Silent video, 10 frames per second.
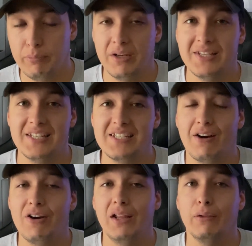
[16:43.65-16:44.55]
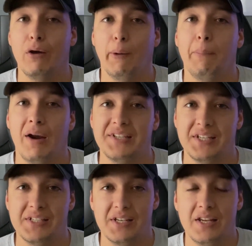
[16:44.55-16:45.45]
because it's already a long
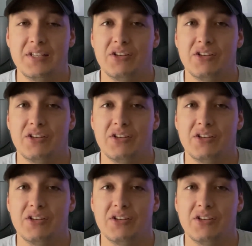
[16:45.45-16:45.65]
process as it is.